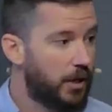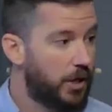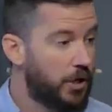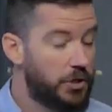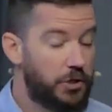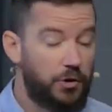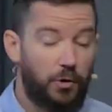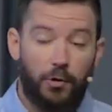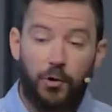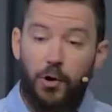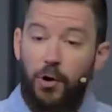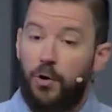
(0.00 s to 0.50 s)

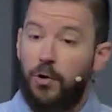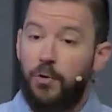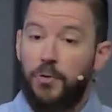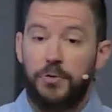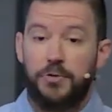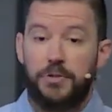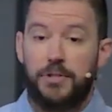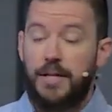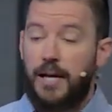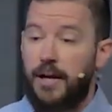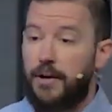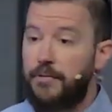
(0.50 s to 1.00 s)
Your whole
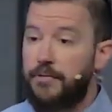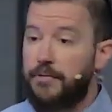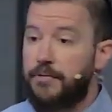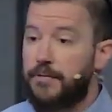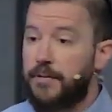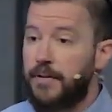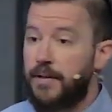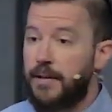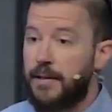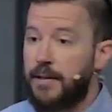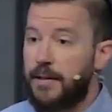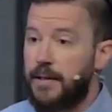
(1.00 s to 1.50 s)
self
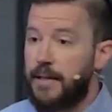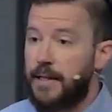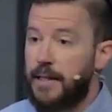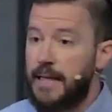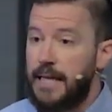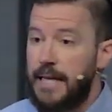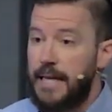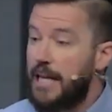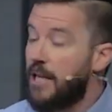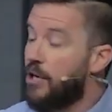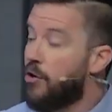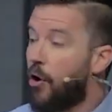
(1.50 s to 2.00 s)

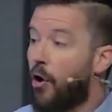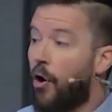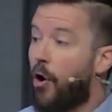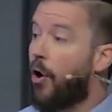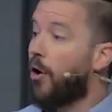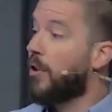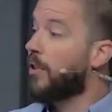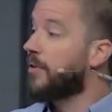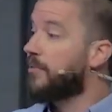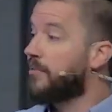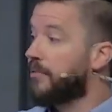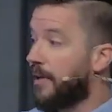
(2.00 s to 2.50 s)
in all of